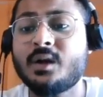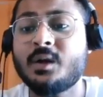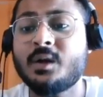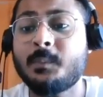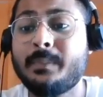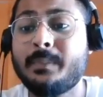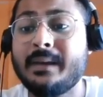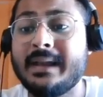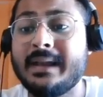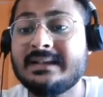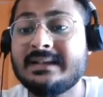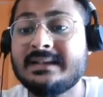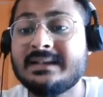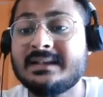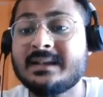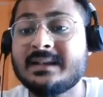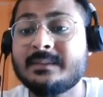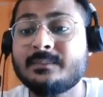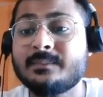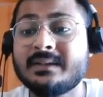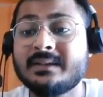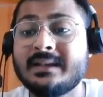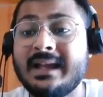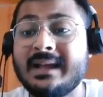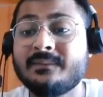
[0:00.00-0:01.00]
or
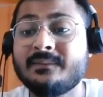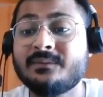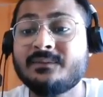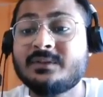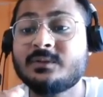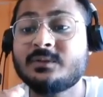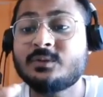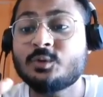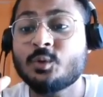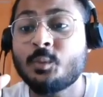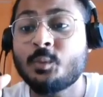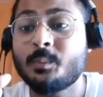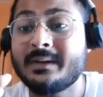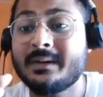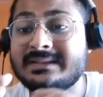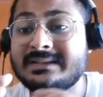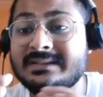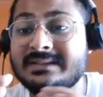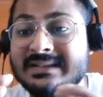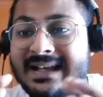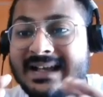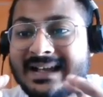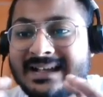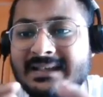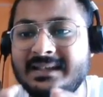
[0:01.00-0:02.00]
platinum have so much
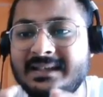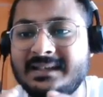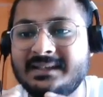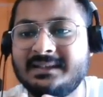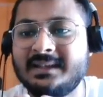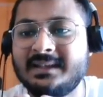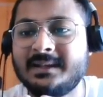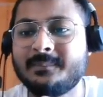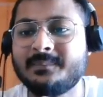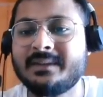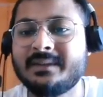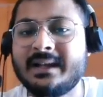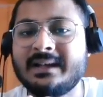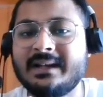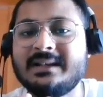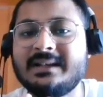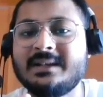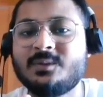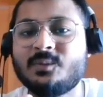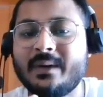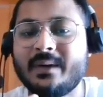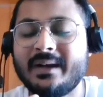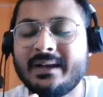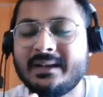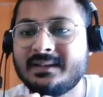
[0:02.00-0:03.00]
shine in them. That
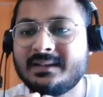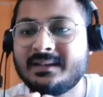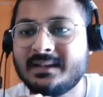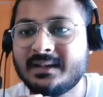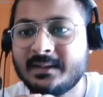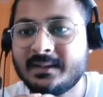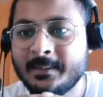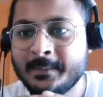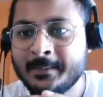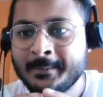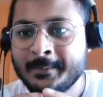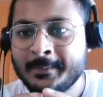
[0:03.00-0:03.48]
is why the